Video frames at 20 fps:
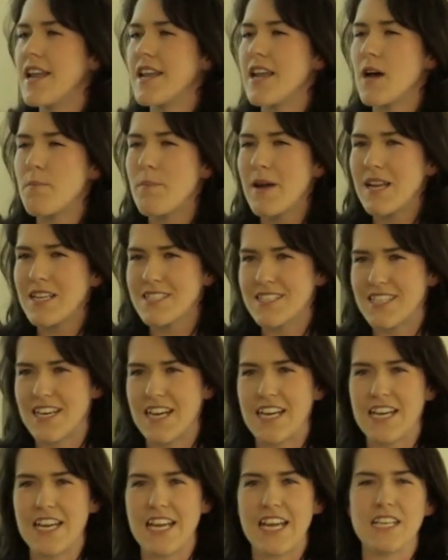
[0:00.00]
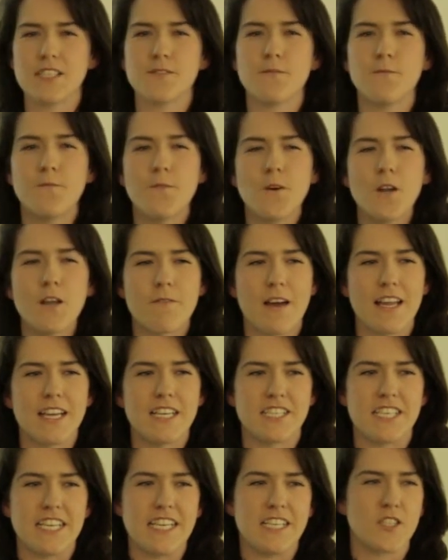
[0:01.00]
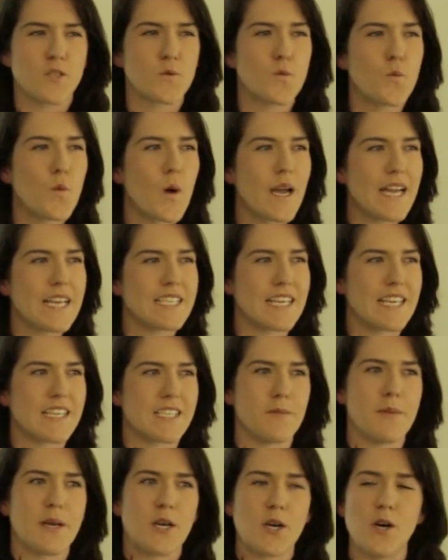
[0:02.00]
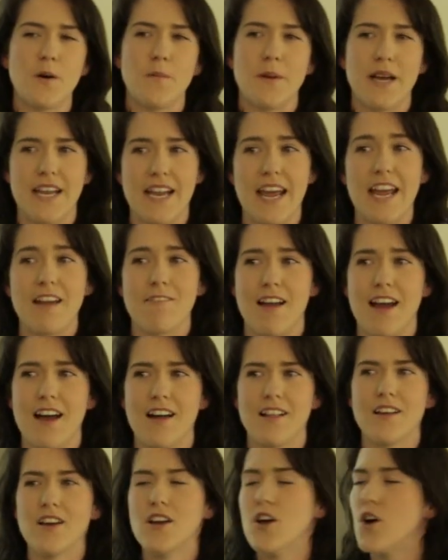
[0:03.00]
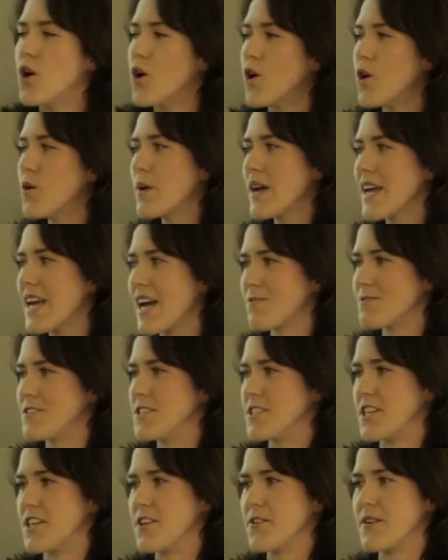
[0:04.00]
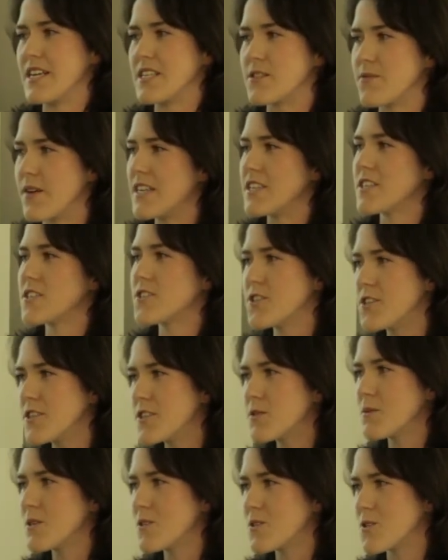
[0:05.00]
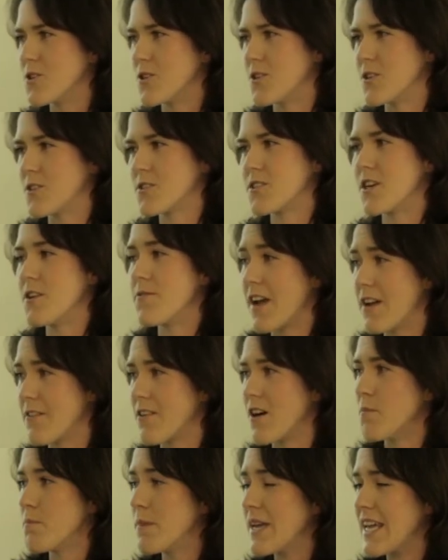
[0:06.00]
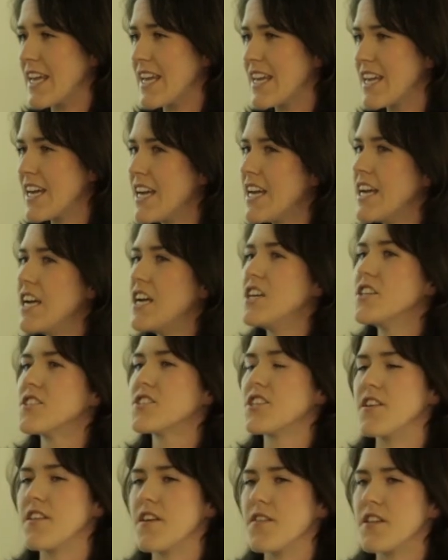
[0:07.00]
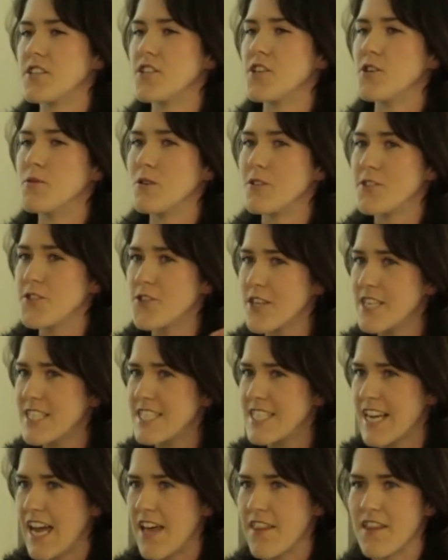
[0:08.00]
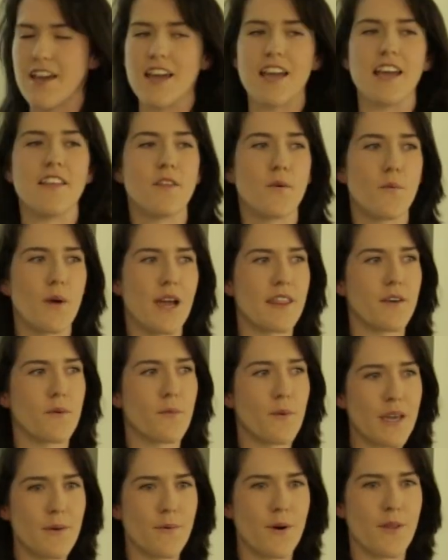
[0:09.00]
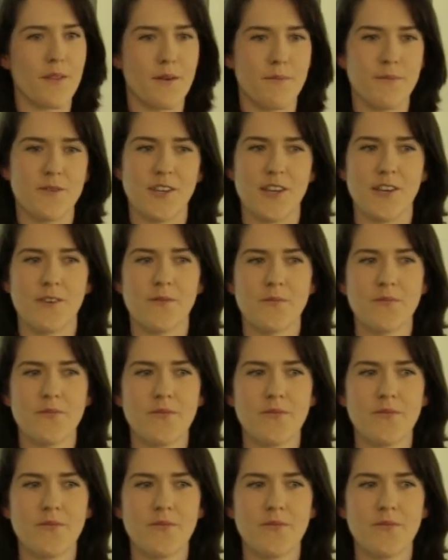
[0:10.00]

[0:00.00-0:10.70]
Now, benzene is full of energy just waiting to become an aryl. All we have to do is find a suitable source of aryl B so that the two will join together in the way that we want them to.